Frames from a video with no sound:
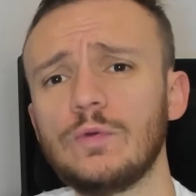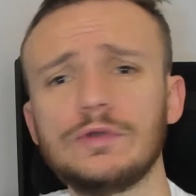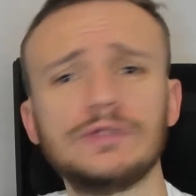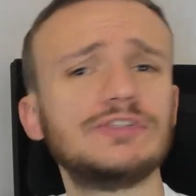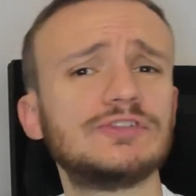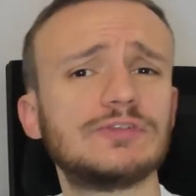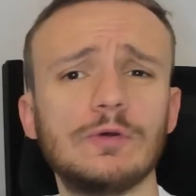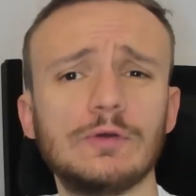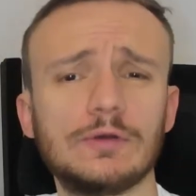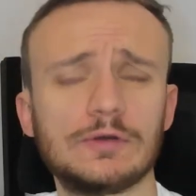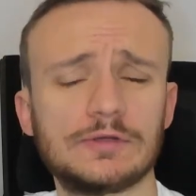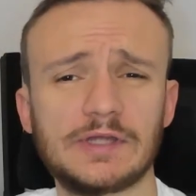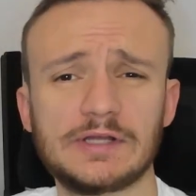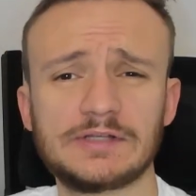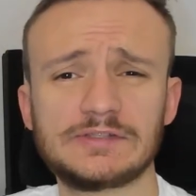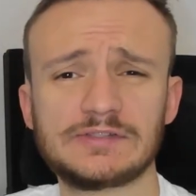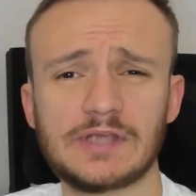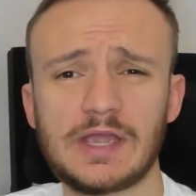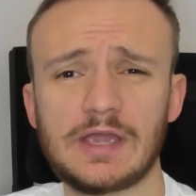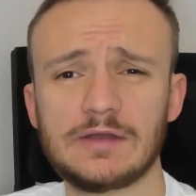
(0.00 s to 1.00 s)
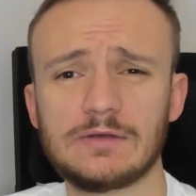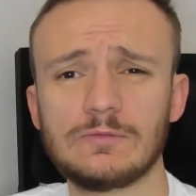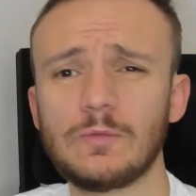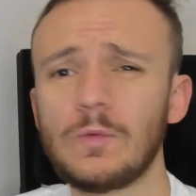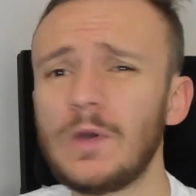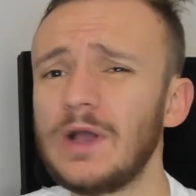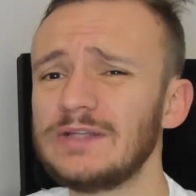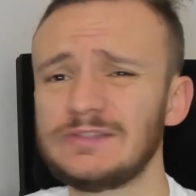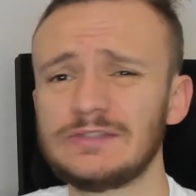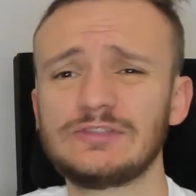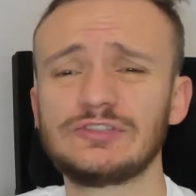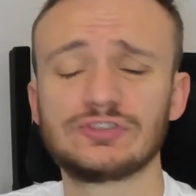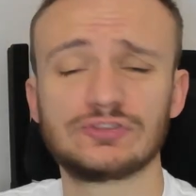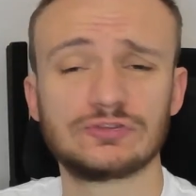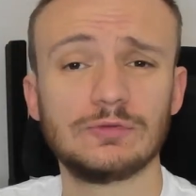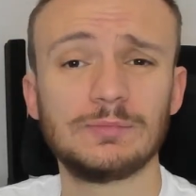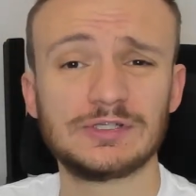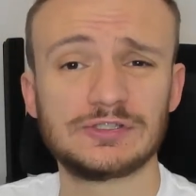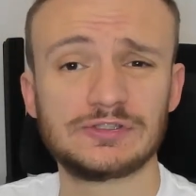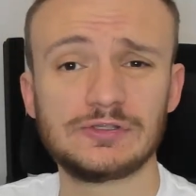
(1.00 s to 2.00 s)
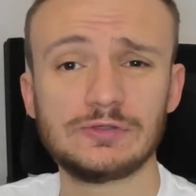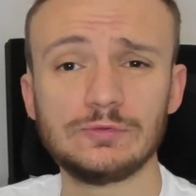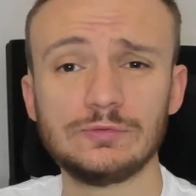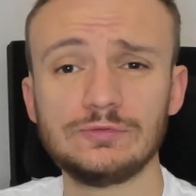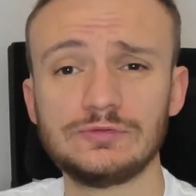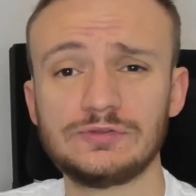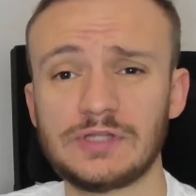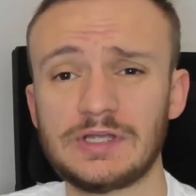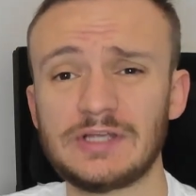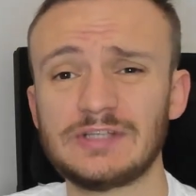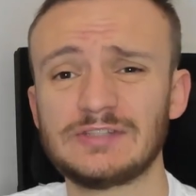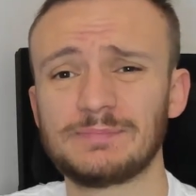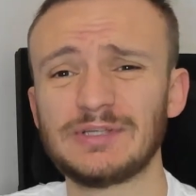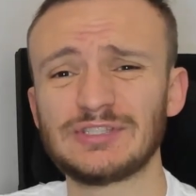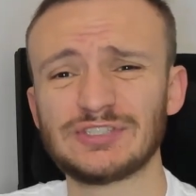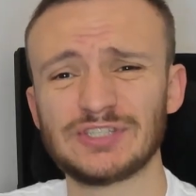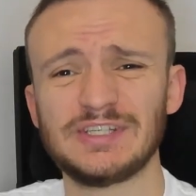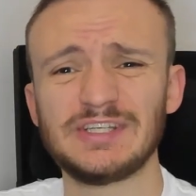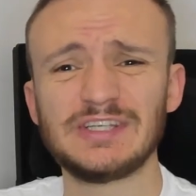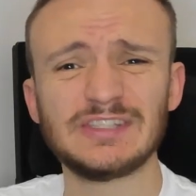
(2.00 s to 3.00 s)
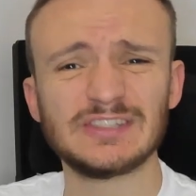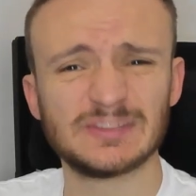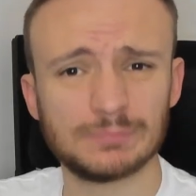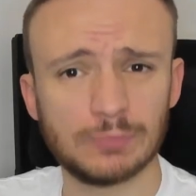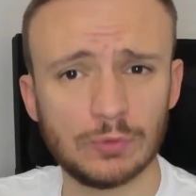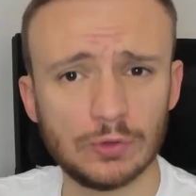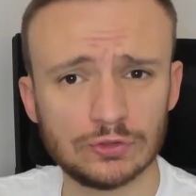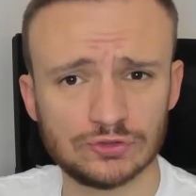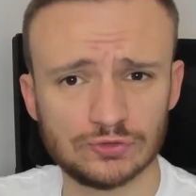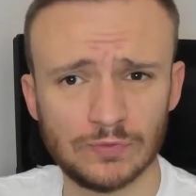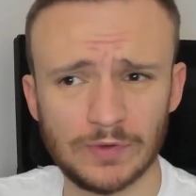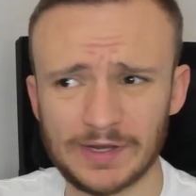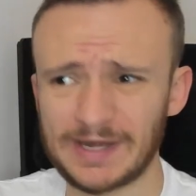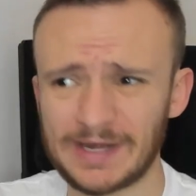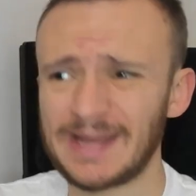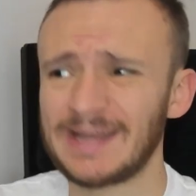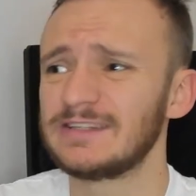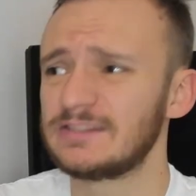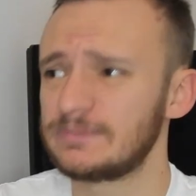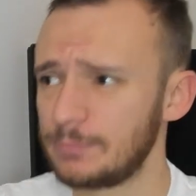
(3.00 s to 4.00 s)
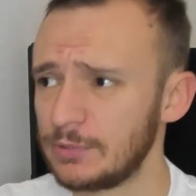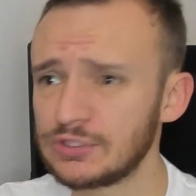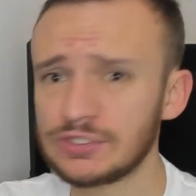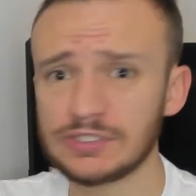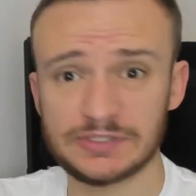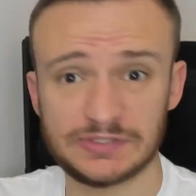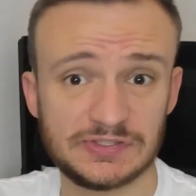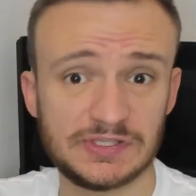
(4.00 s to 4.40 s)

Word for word: What is Gore-Tex and why is it so much used, especially in sportswear and especially